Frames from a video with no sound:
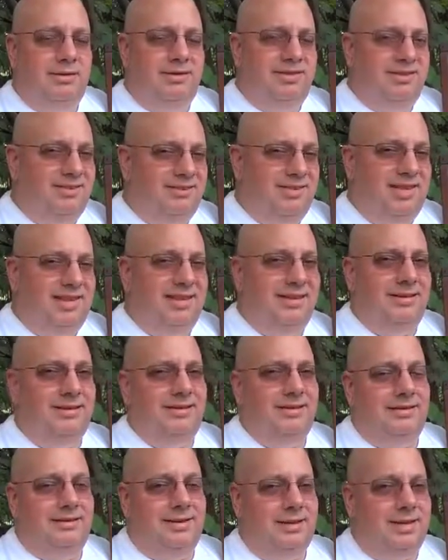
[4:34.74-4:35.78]
the
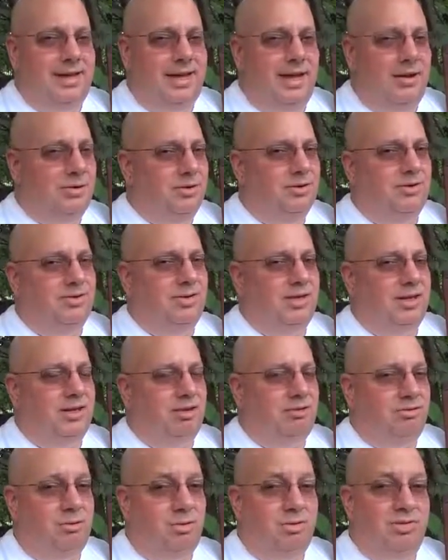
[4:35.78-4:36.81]
sink, the
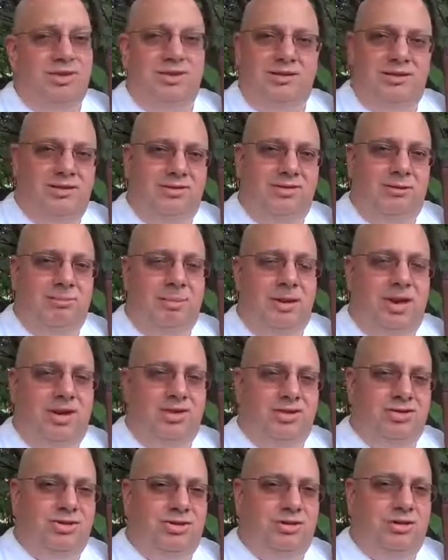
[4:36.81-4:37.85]
countersink for the
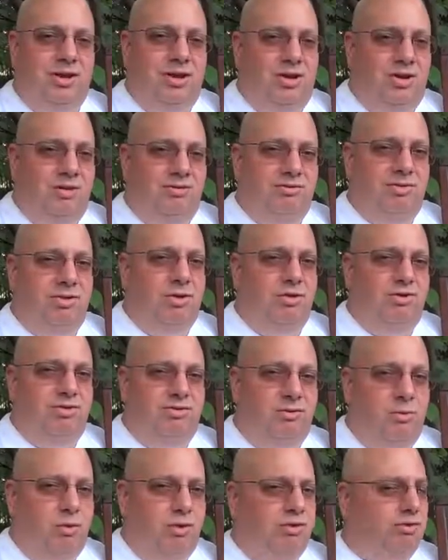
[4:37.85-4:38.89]
dissipation of
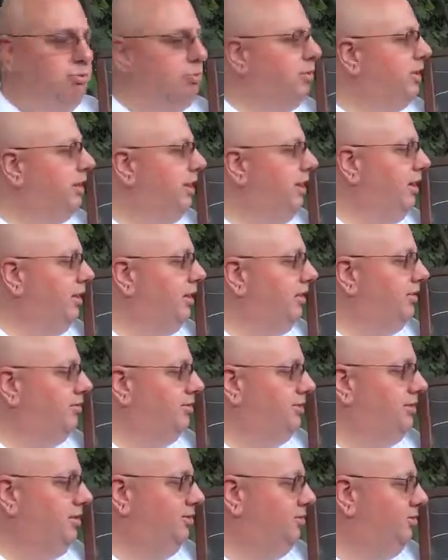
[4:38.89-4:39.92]
those force
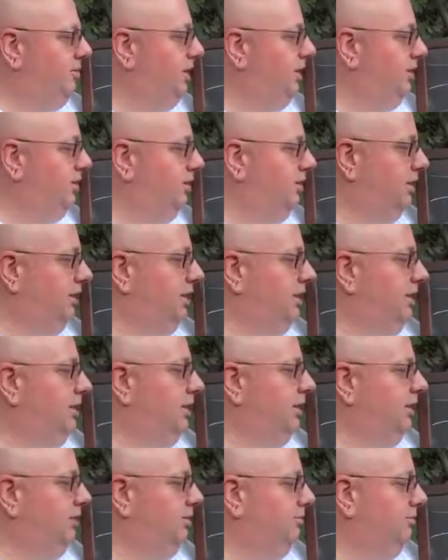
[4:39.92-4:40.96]
modalities, it doesn't matter
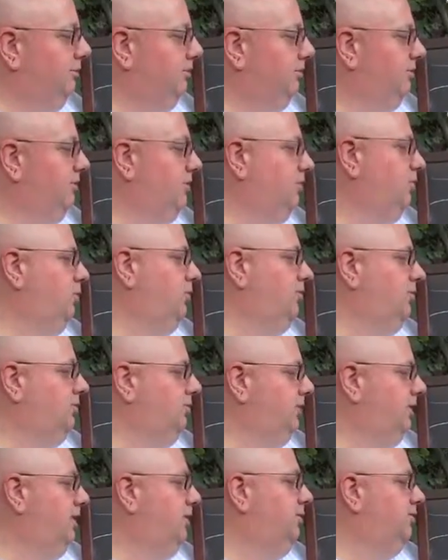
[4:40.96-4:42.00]
if it's a north
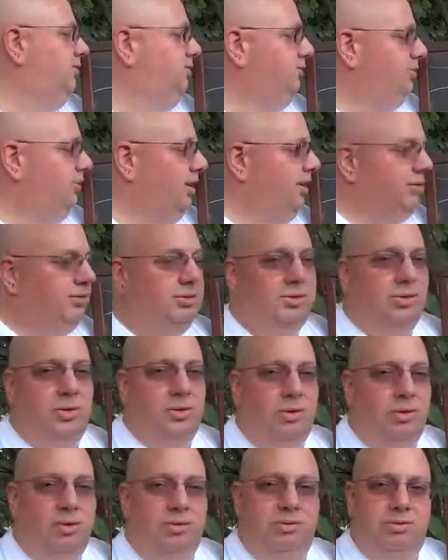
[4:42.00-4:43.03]
and south or south and
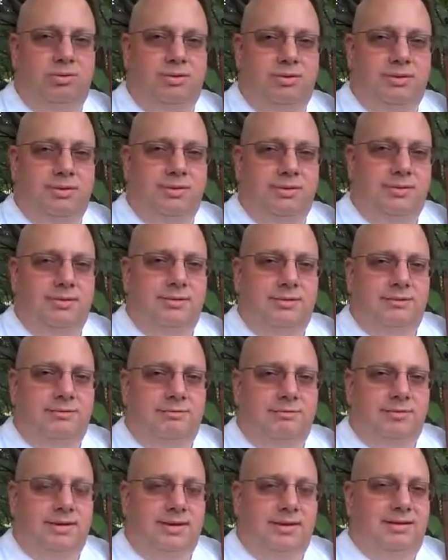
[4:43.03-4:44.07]
north,
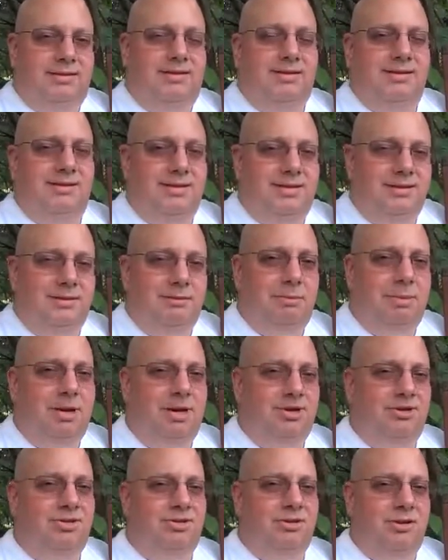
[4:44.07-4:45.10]
it's the
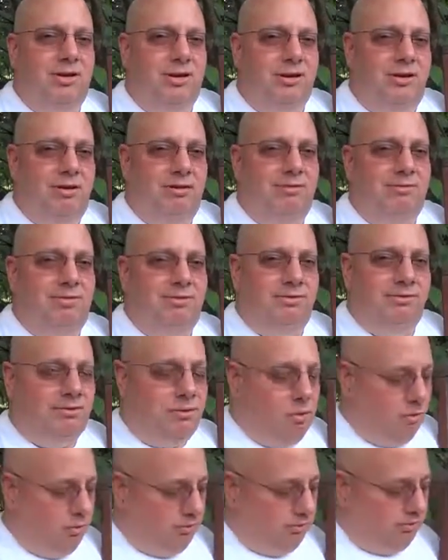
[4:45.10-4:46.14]
dissipation of the
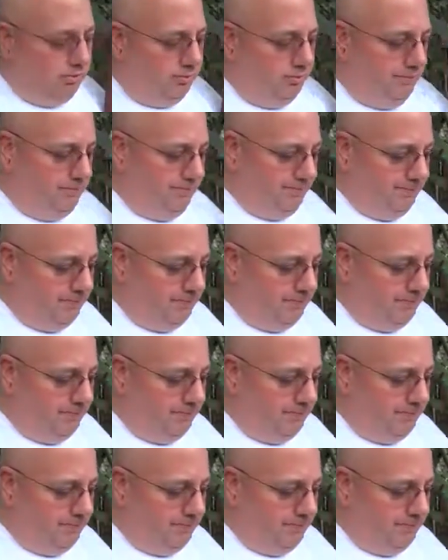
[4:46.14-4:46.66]
force.